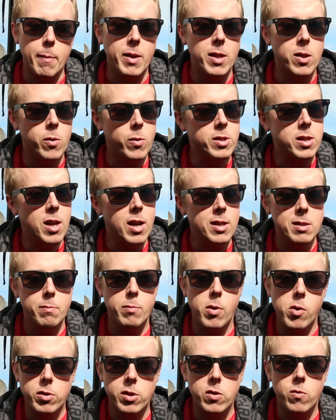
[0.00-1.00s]
mean, there was lots of
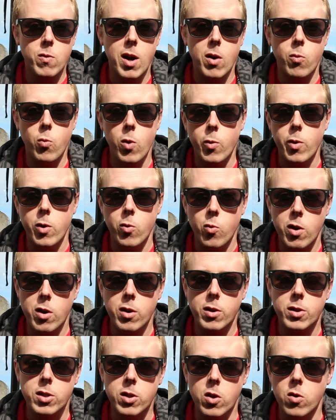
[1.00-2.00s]
boats around where we
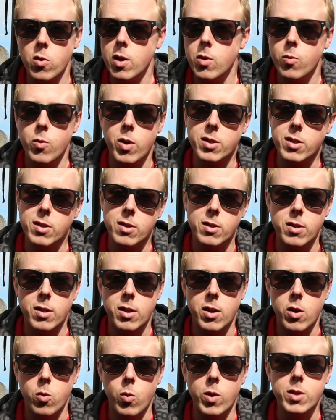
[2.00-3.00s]
were, so it wasn't,
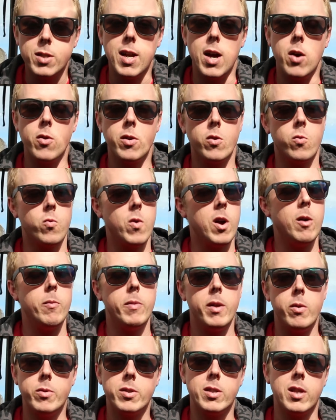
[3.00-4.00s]
it wasn't out of the realm
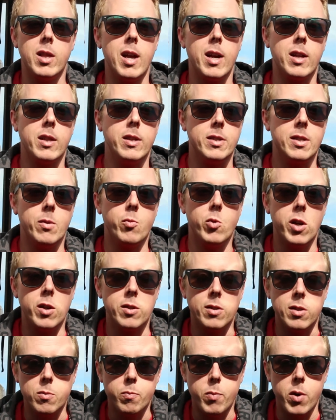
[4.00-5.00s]
that it was likely someone
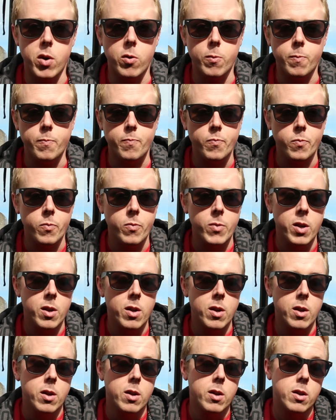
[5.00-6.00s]
else's boat.
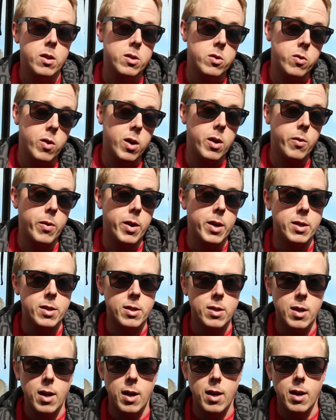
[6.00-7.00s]
So
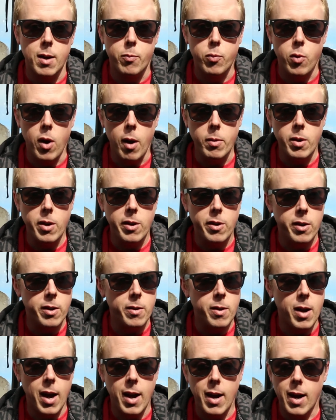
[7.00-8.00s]
anyways, probably a
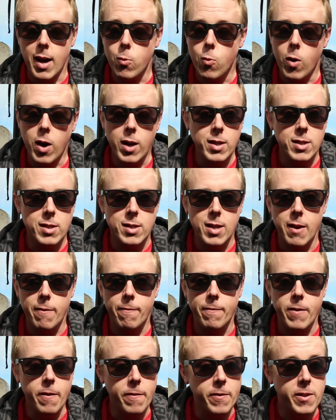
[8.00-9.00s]
good, I want to say
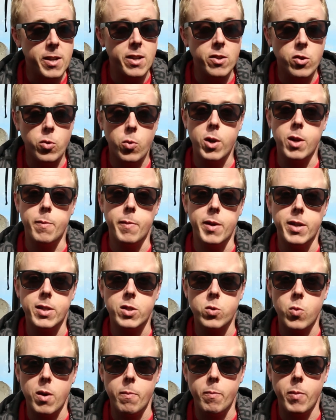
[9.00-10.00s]
15-20
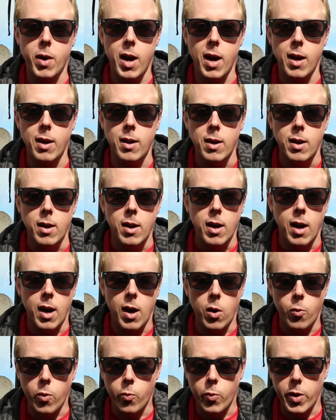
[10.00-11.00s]
minutes went by
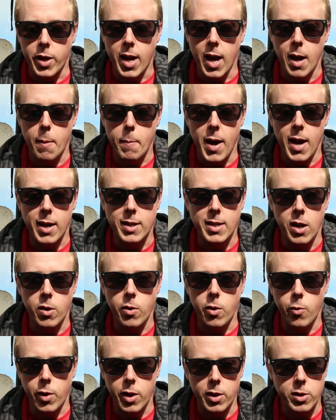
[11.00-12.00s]
when we came back down and
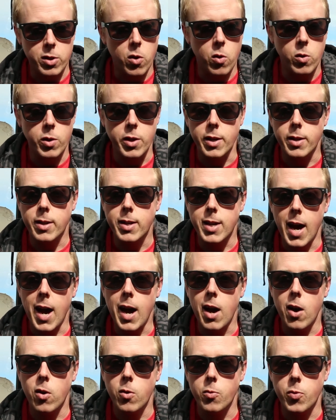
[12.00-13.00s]
we realized, holy
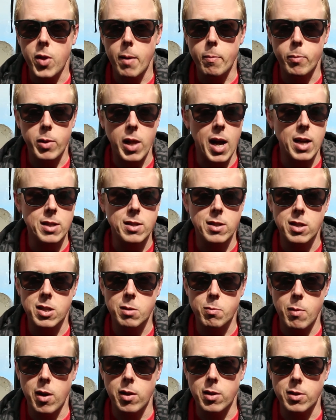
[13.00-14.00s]
cow, that plastic
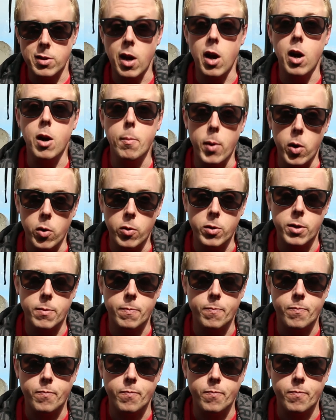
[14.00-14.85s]
smell is our boat.